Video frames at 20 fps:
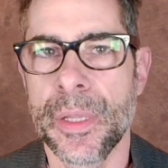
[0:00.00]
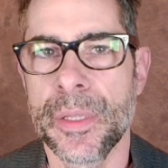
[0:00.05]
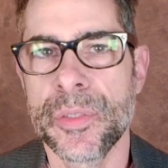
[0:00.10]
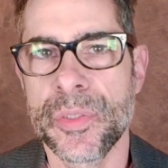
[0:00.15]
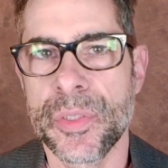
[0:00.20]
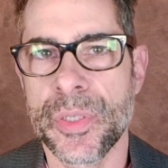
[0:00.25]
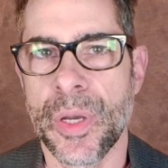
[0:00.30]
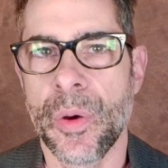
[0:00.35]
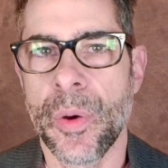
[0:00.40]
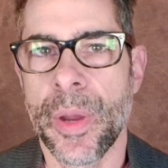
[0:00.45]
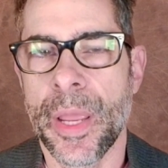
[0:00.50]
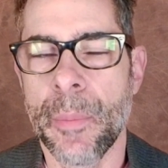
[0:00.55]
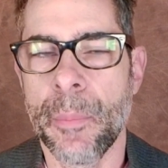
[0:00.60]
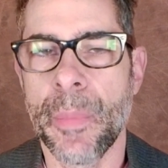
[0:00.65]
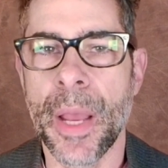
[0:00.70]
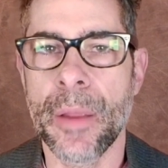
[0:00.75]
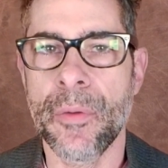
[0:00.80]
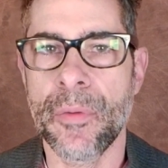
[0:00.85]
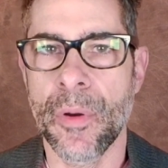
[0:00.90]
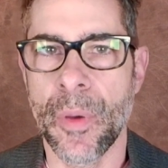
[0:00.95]
So a
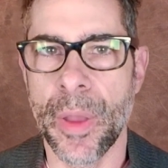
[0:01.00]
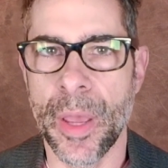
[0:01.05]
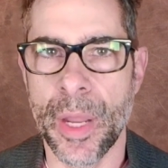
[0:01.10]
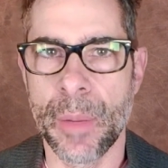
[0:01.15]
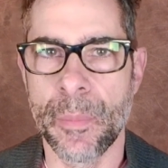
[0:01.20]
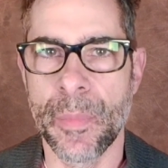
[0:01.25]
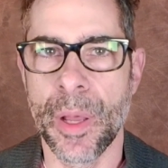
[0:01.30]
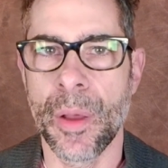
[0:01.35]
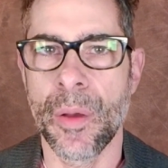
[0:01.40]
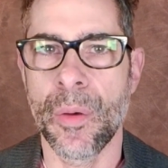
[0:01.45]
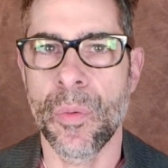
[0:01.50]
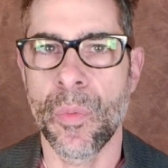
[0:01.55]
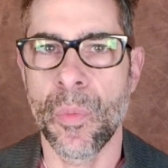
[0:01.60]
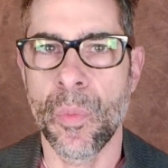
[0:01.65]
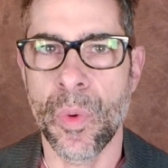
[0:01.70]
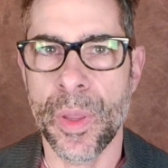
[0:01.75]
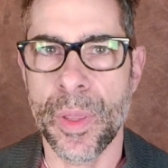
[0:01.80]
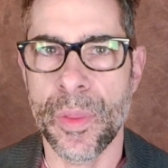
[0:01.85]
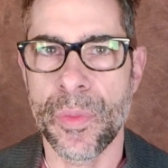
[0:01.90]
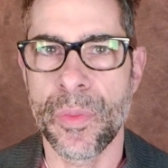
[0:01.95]
microenema
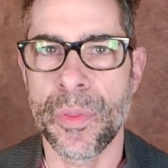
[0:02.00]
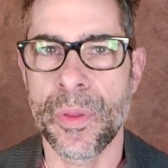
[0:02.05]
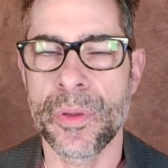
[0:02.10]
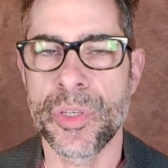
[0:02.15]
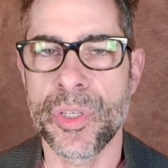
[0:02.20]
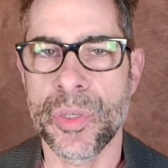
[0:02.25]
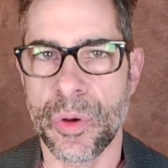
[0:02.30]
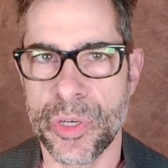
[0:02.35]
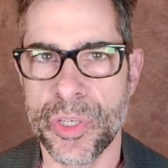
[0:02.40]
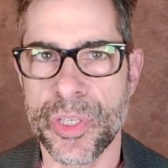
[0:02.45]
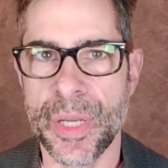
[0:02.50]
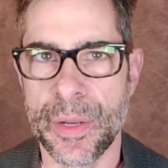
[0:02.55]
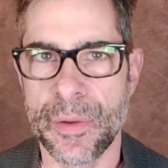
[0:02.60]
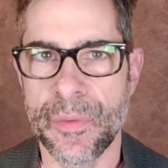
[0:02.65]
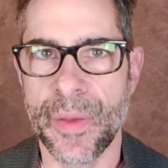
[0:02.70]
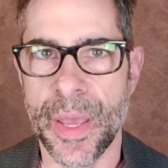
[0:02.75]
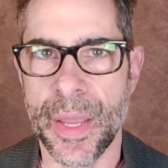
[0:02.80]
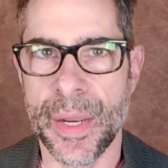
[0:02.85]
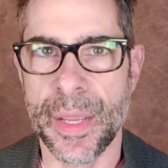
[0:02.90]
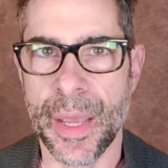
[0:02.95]
with short-chain
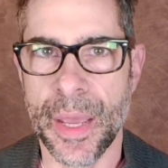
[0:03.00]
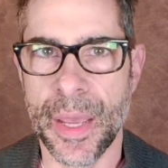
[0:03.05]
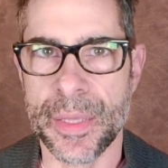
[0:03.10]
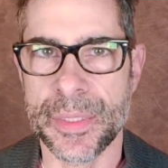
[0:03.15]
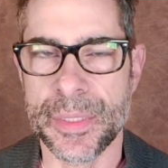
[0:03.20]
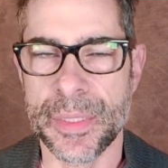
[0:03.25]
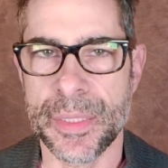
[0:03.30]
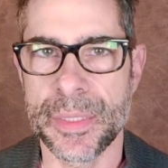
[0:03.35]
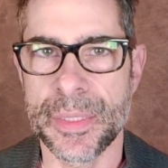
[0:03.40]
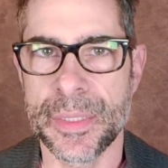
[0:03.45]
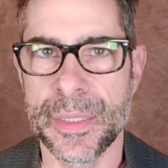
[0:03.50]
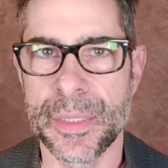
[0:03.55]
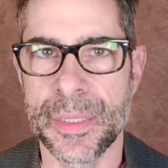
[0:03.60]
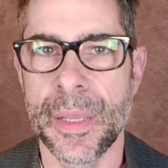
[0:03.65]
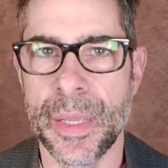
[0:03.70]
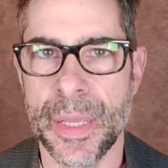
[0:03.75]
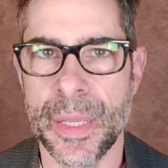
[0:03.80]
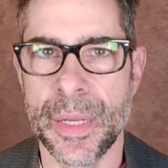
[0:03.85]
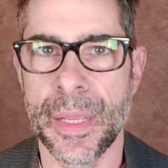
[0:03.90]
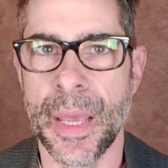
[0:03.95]
fatty acids
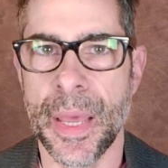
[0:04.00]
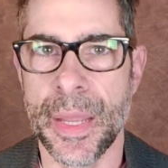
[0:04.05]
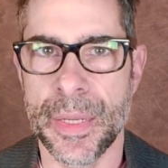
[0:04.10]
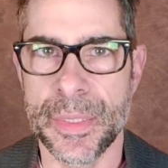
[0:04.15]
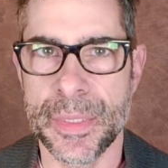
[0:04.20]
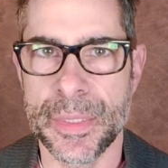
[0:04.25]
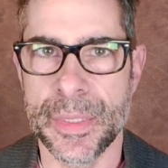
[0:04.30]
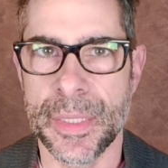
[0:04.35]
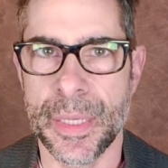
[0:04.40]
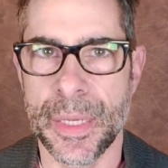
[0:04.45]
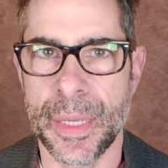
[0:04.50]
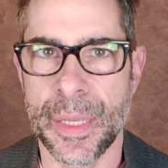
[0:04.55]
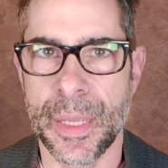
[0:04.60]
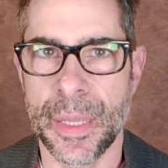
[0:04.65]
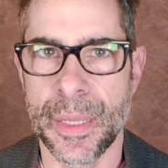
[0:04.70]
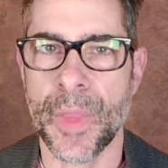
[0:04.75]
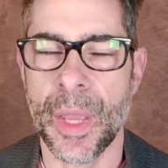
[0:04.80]
in an acidic